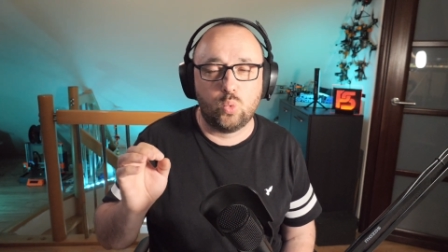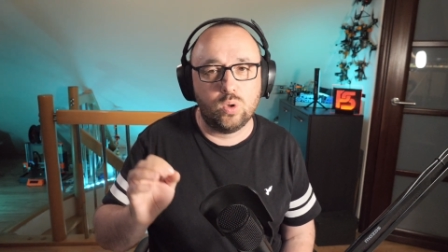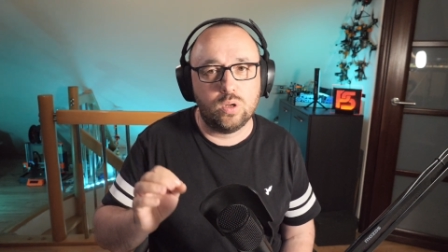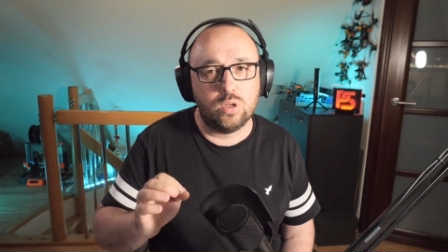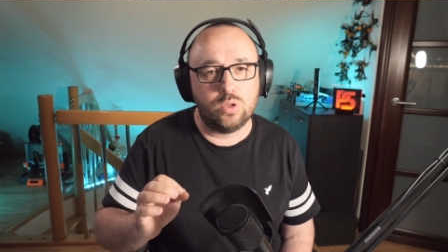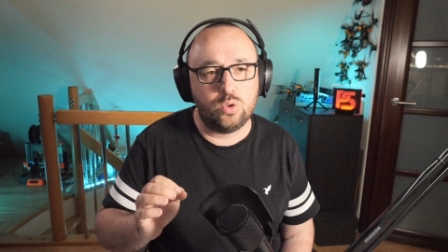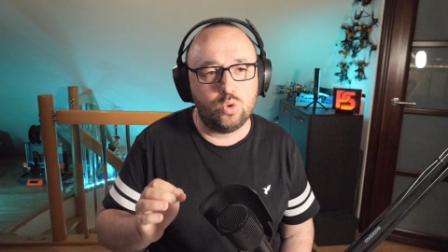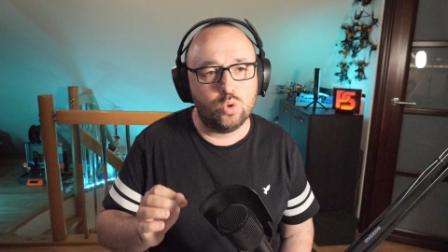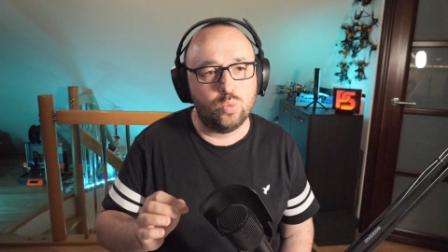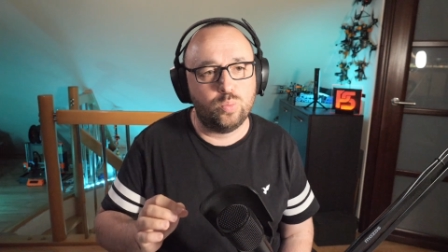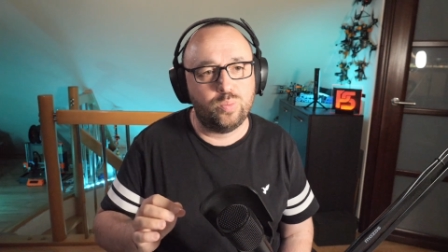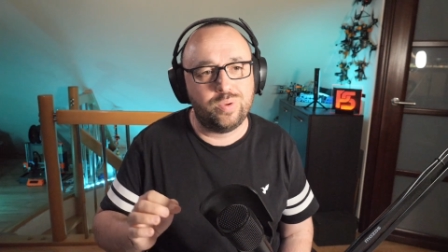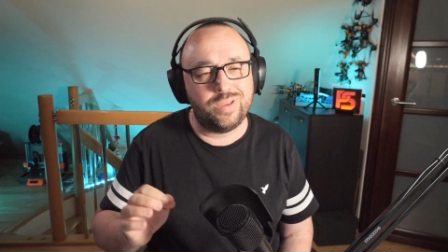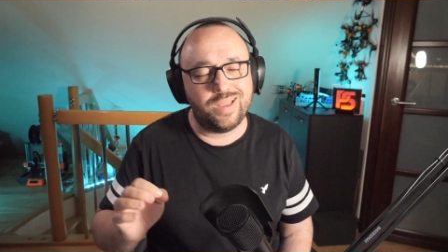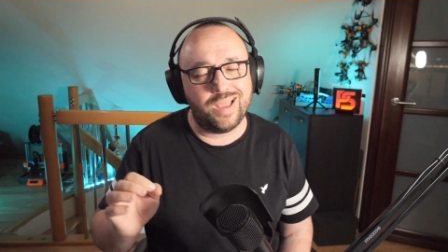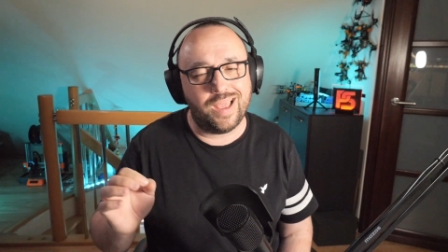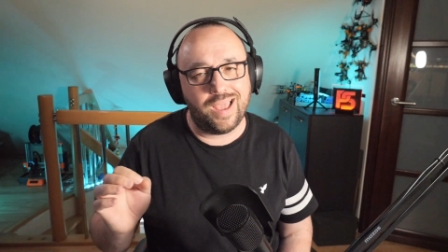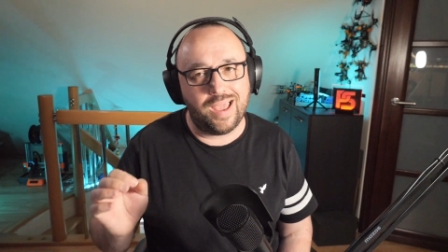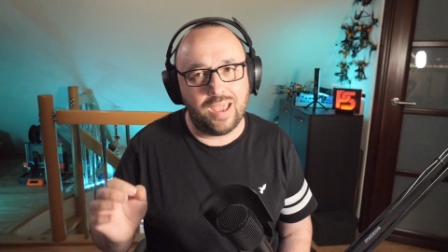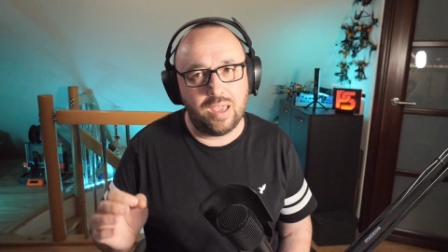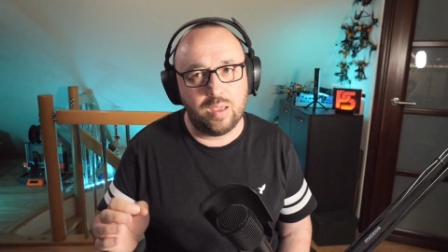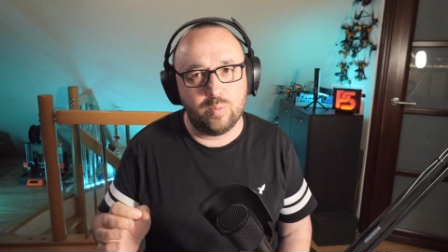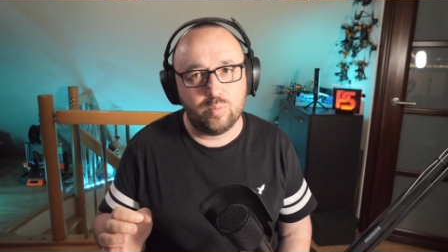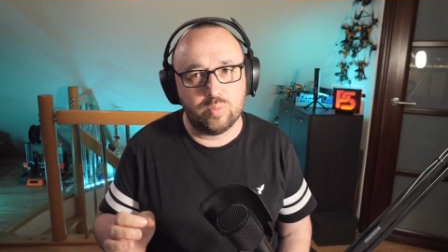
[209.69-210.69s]
will you be
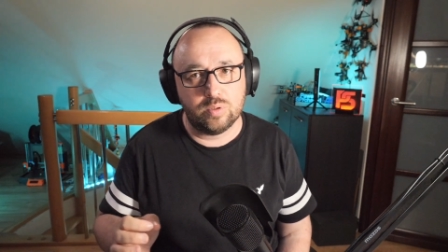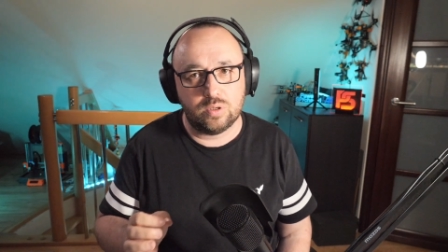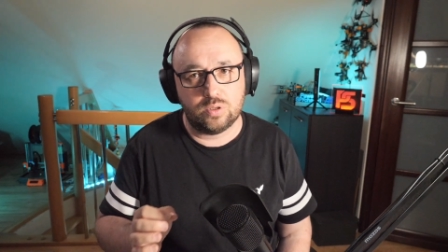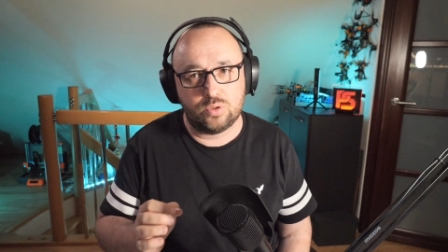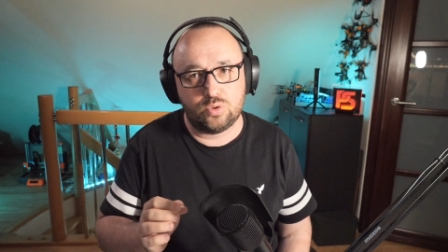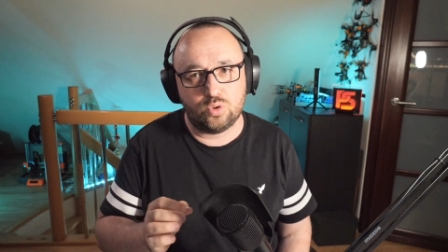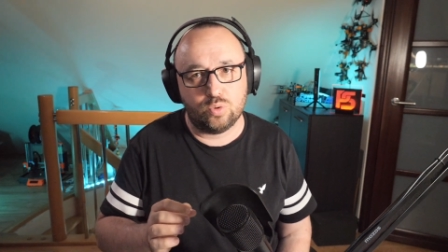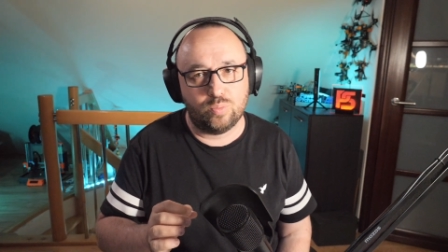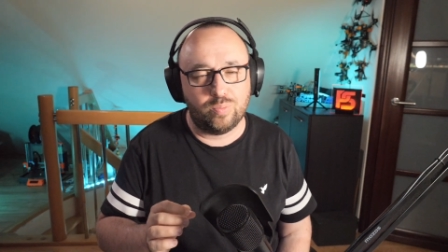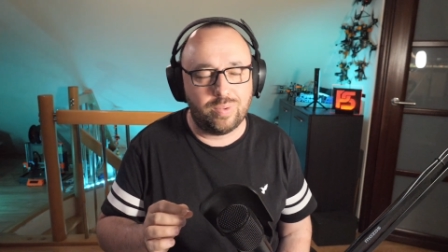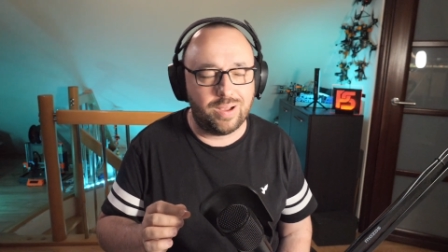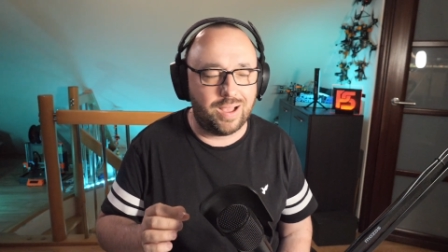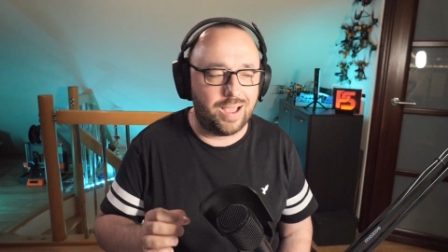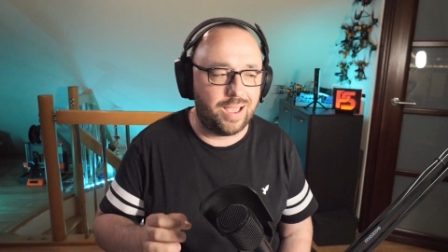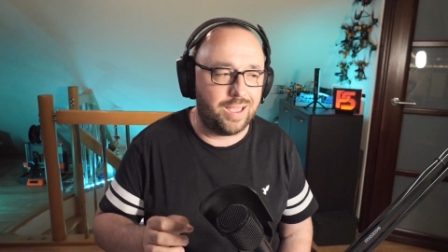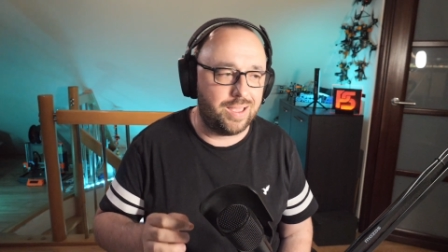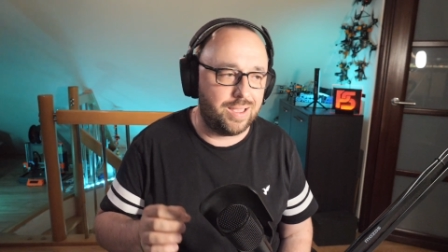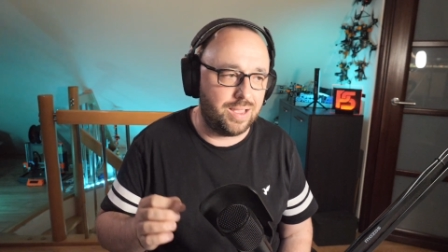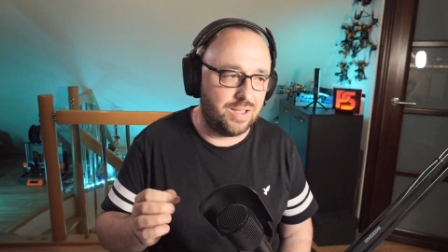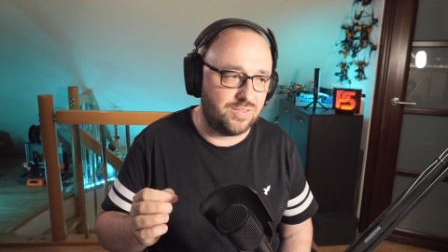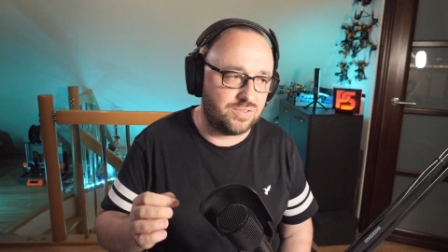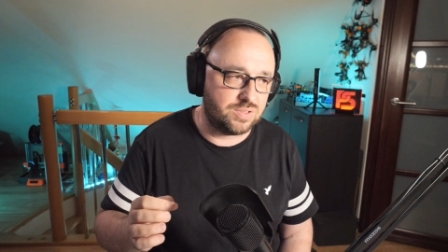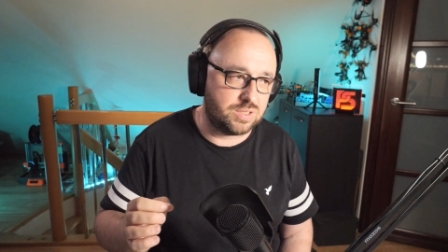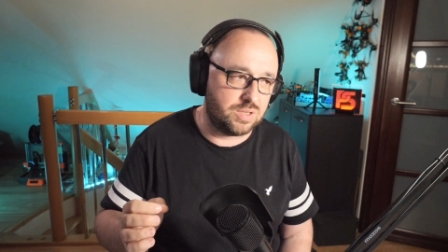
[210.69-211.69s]
able to buy
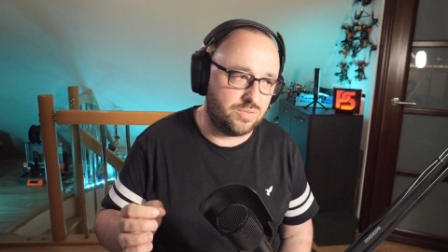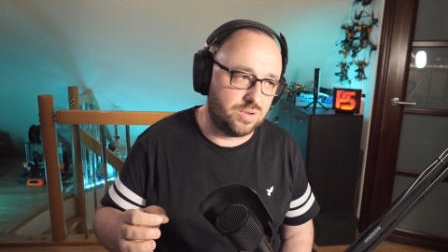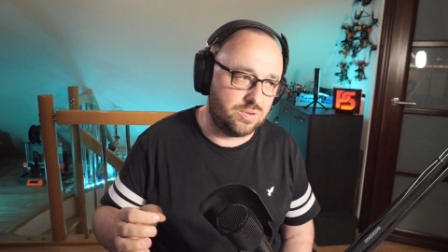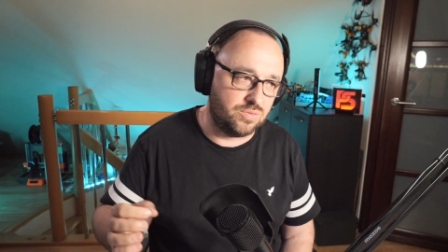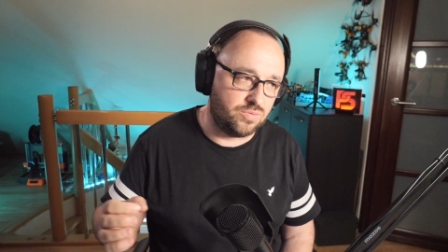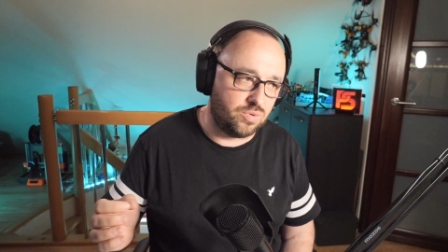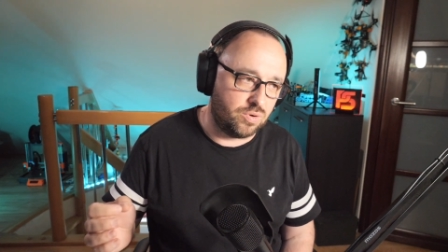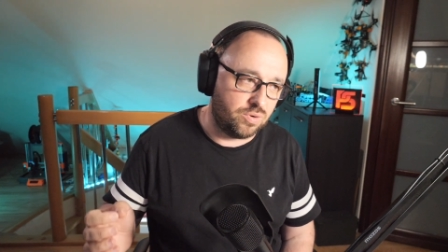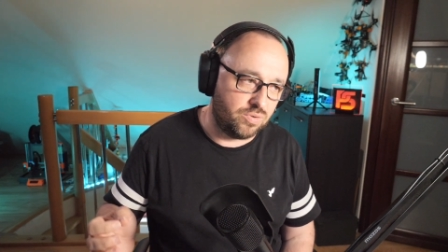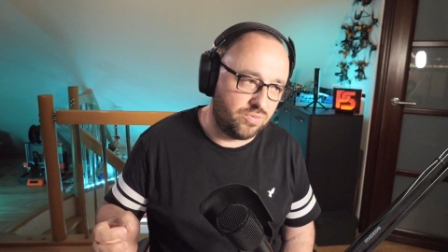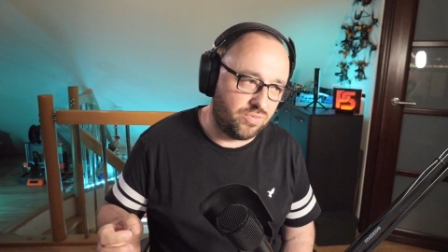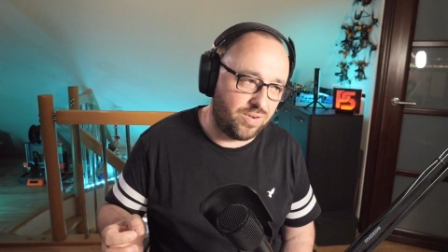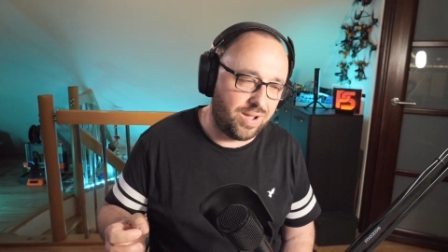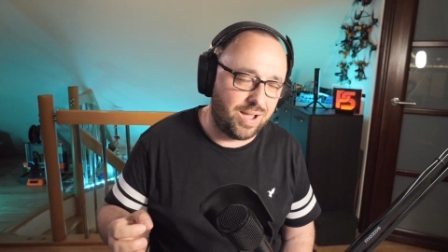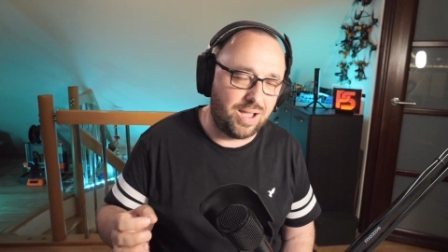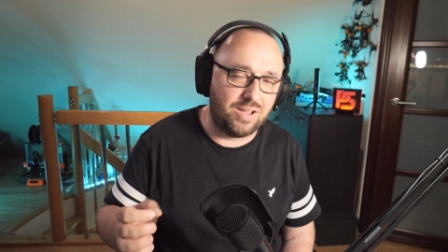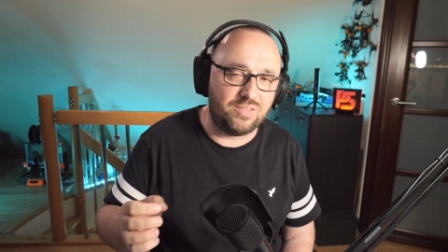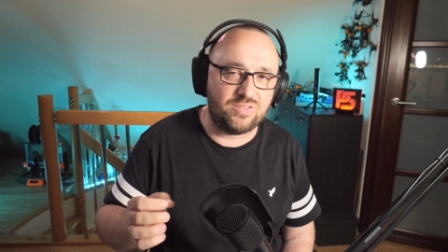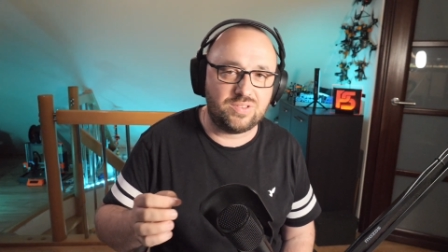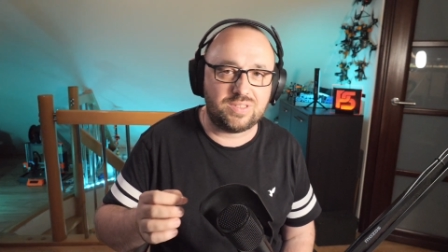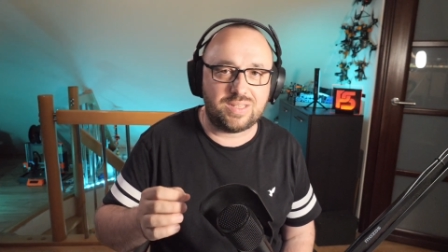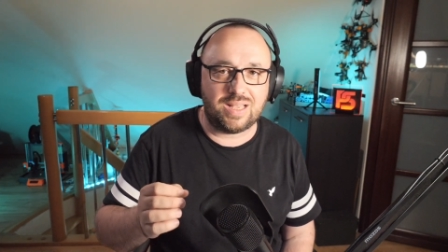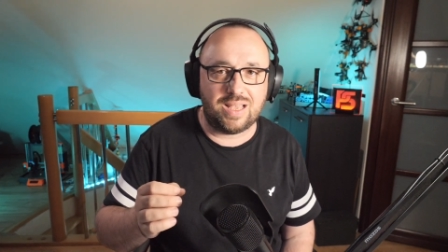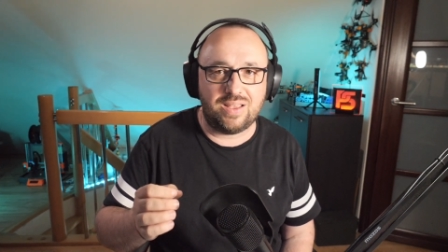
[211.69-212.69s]
F745s,